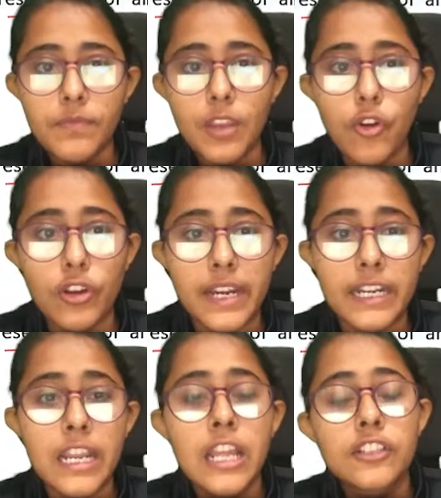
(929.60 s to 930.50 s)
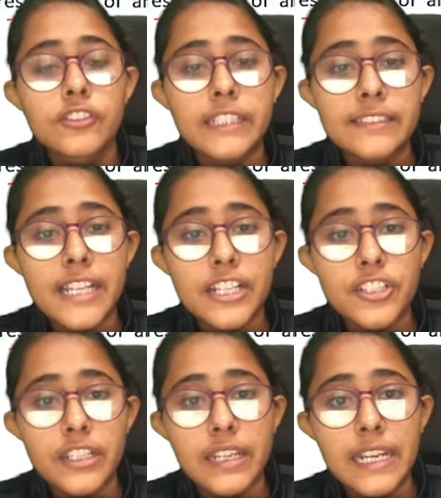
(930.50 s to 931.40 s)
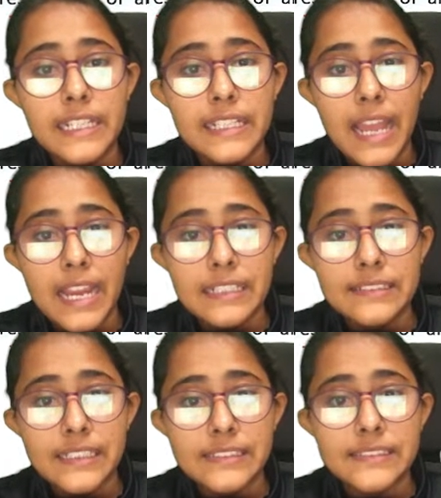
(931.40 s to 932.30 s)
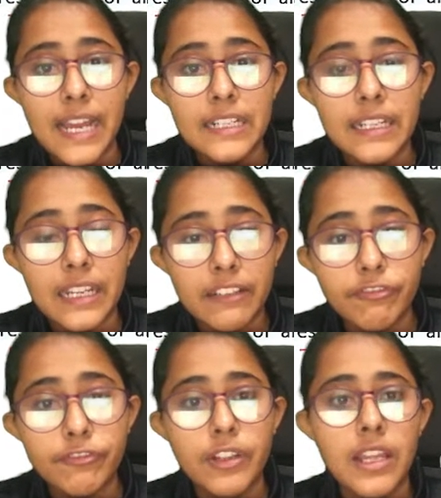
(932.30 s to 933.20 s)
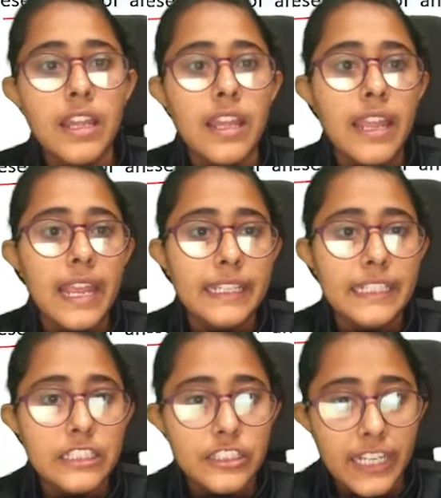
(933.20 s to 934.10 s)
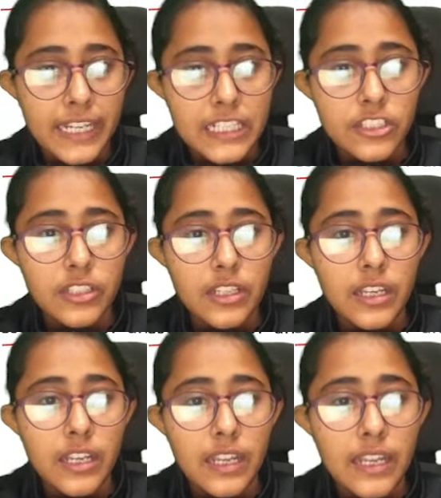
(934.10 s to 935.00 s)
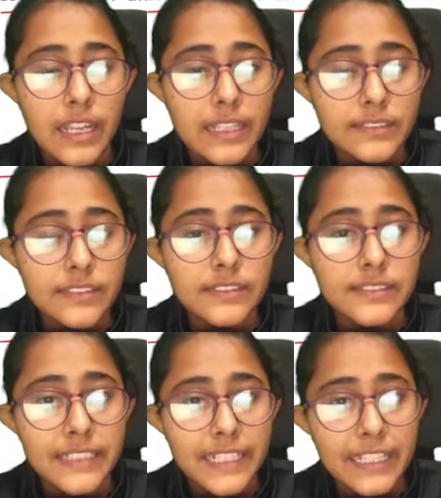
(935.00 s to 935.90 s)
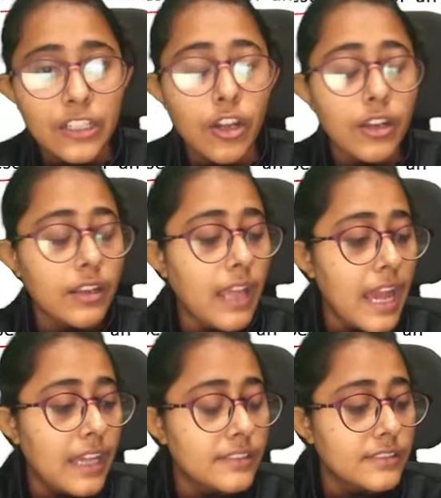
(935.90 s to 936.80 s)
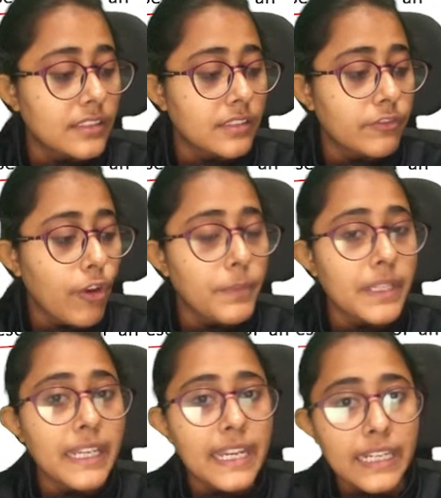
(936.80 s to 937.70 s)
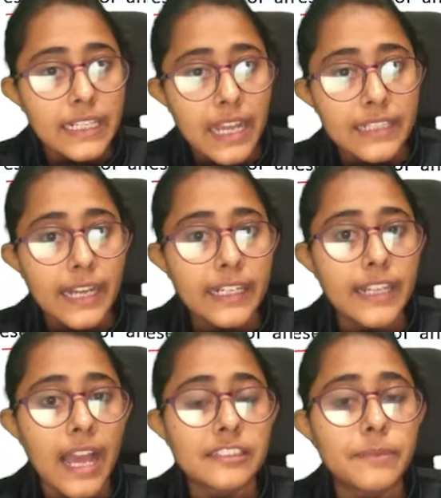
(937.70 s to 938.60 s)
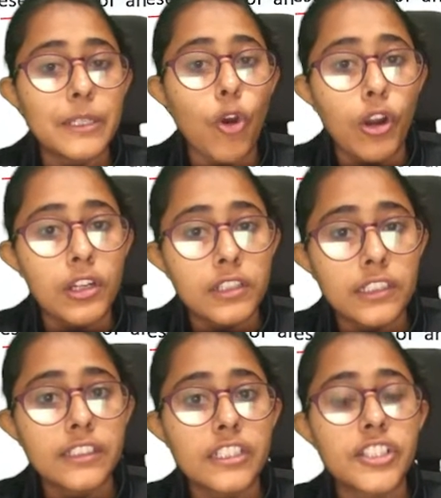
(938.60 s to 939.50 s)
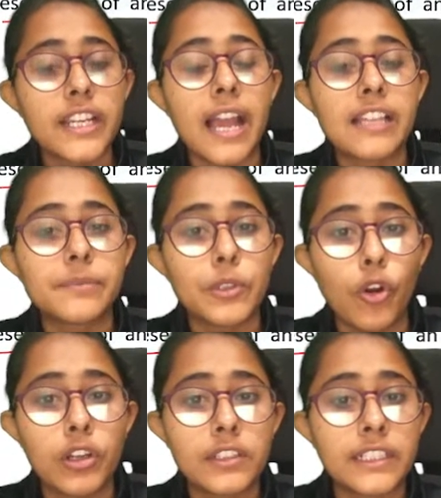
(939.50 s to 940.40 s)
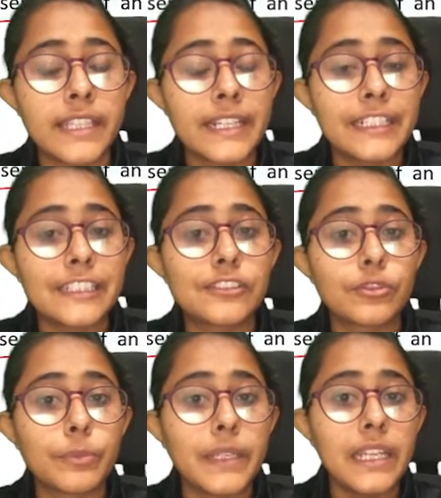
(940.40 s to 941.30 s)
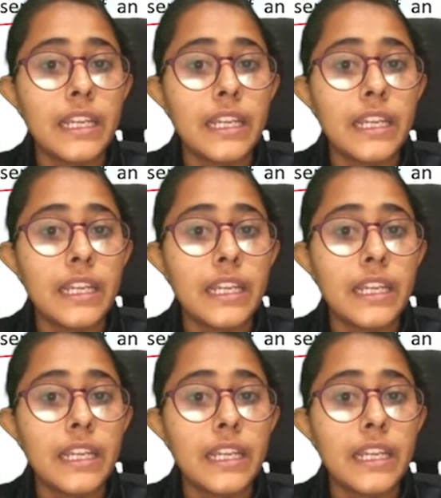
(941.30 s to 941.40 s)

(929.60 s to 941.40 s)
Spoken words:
All right. So then section 89 says that if any change is seen as from the naked eye that it has been altered, the check has been altered, then it is to be